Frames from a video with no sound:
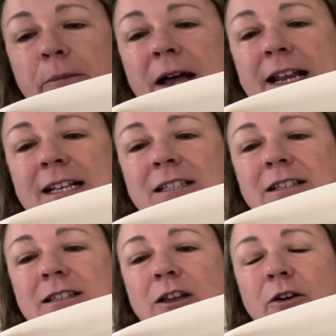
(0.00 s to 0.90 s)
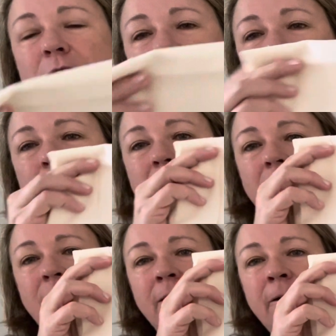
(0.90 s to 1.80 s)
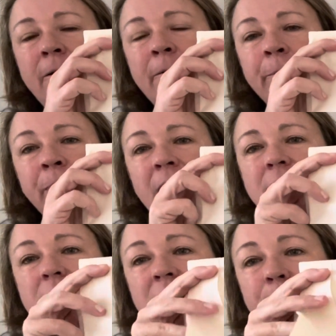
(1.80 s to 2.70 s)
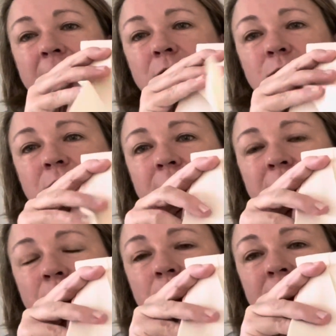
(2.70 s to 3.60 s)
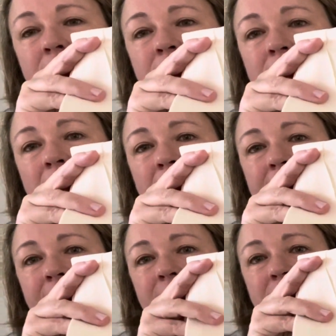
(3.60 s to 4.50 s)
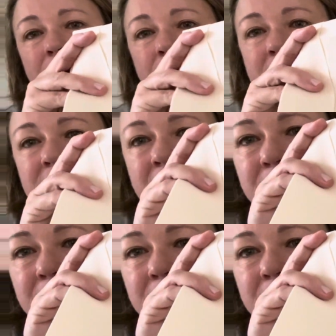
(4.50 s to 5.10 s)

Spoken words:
but it's as though the sparkle's only on one side. So it's as though